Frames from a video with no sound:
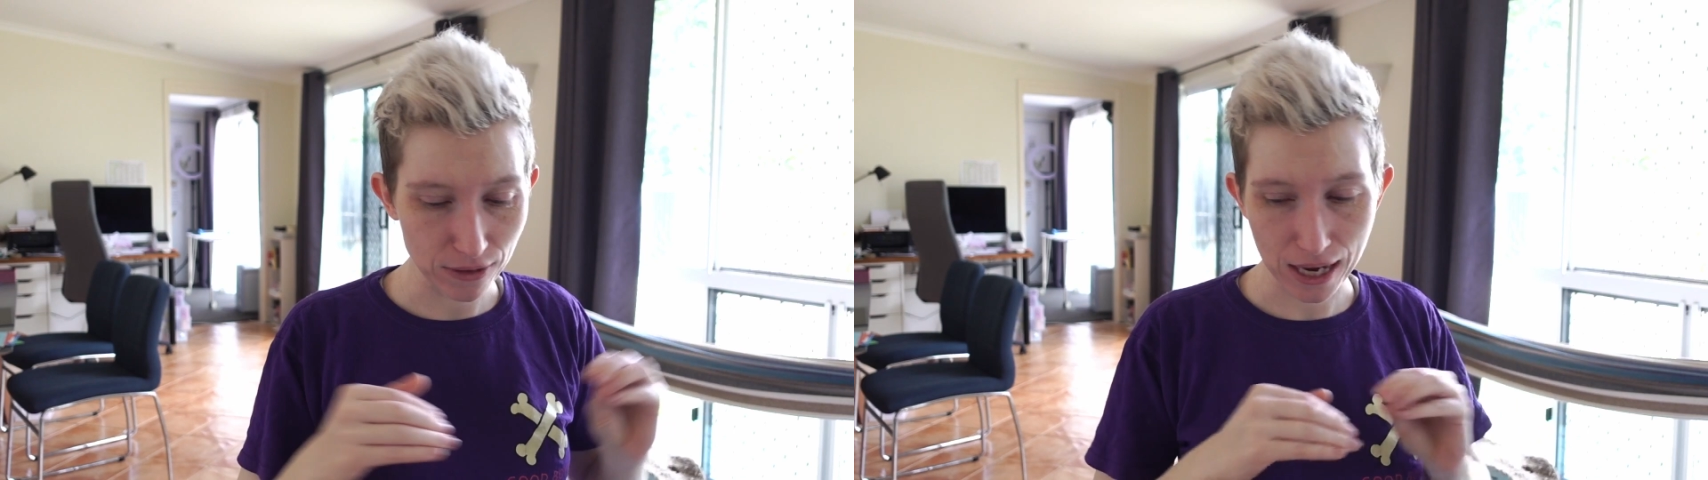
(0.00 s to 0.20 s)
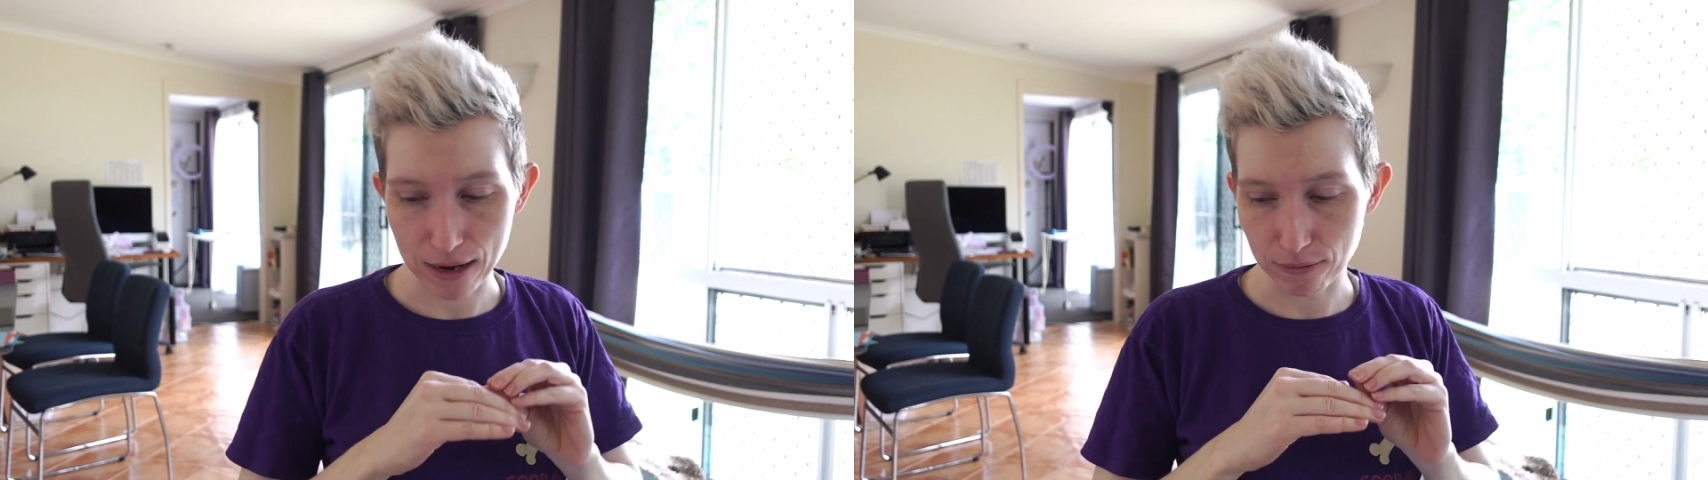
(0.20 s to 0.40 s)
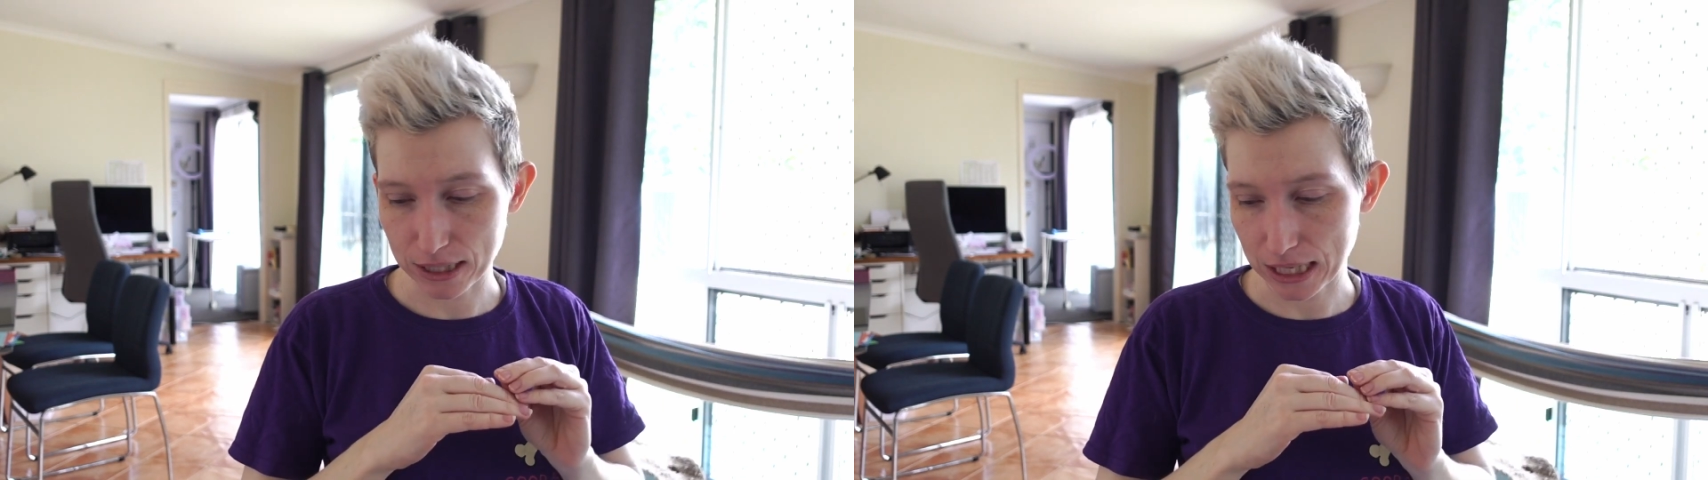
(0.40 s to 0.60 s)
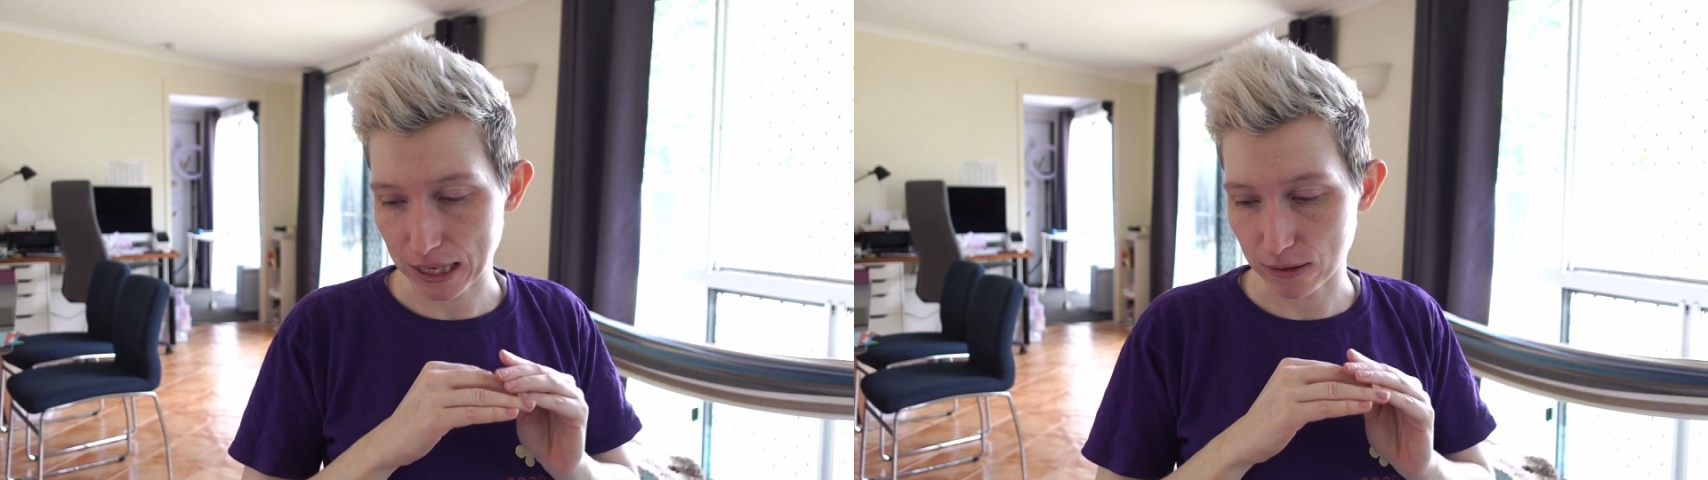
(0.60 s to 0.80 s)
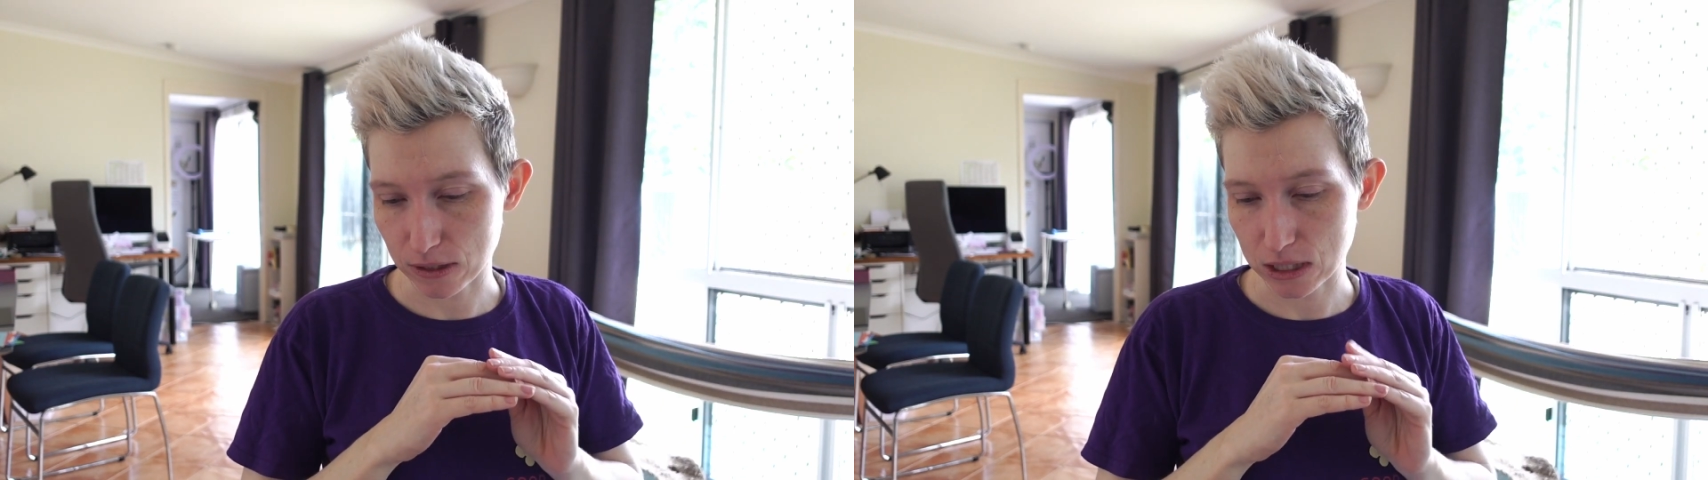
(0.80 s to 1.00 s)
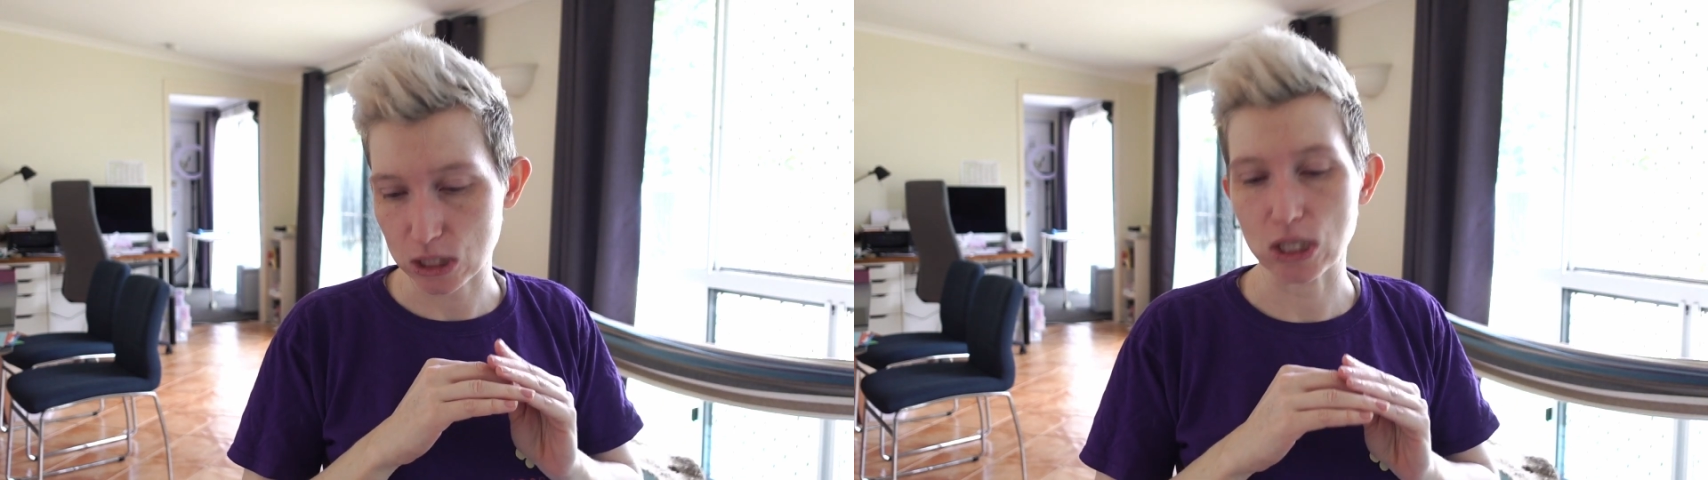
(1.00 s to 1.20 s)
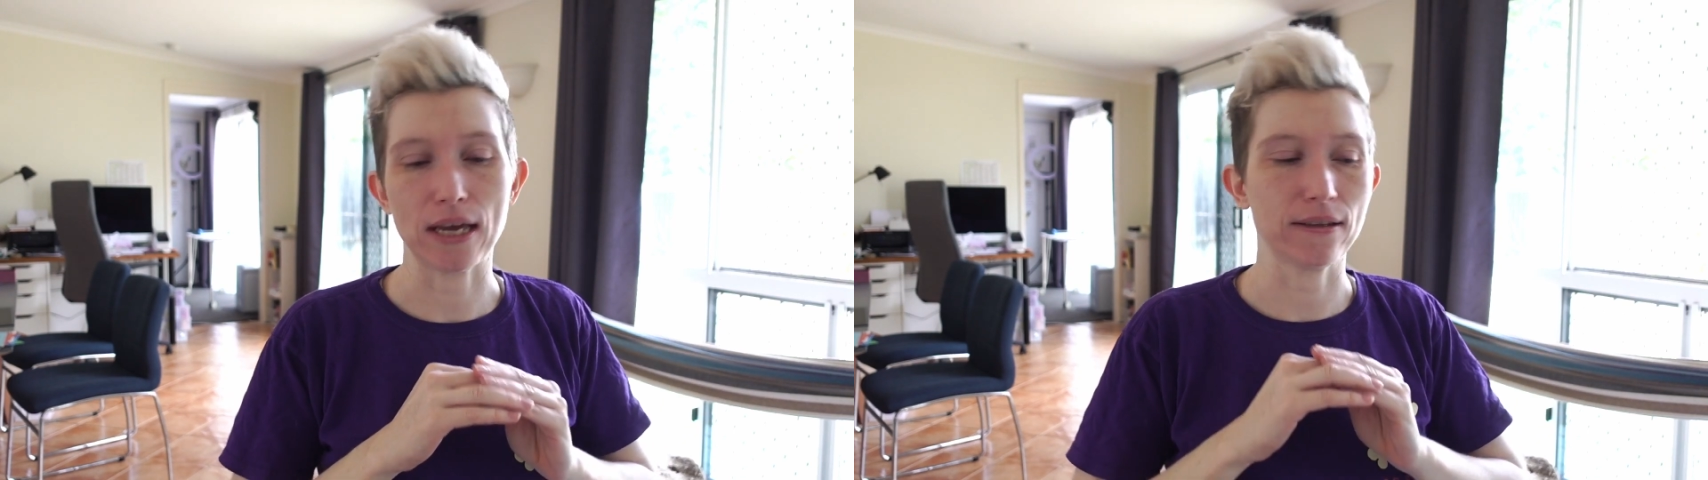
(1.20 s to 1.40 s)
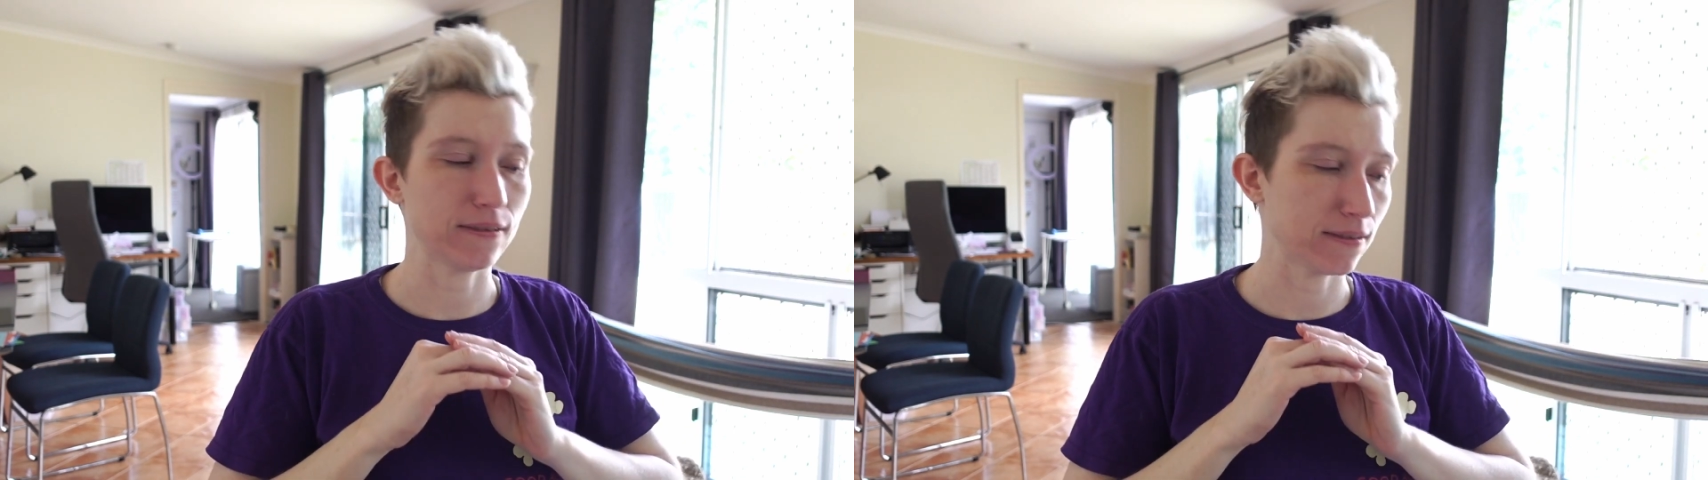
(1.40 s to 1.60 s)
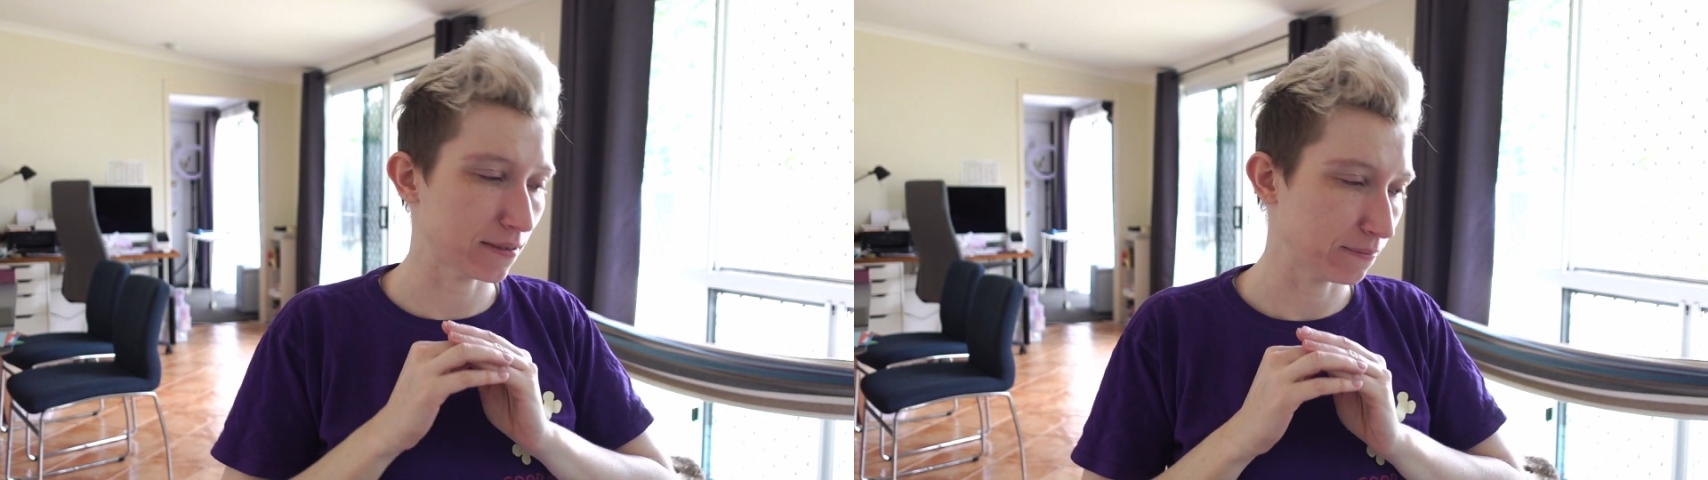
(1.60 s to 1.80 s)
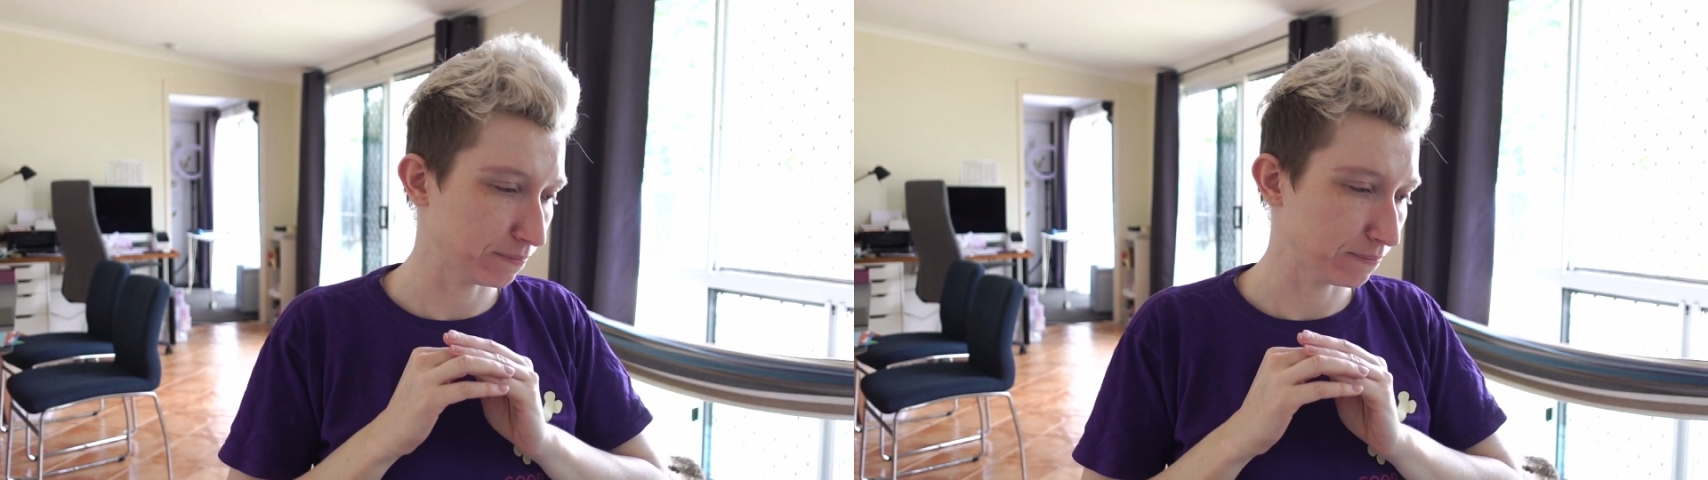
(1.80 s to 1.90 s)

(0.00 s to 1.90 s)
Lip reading: that everything else is just,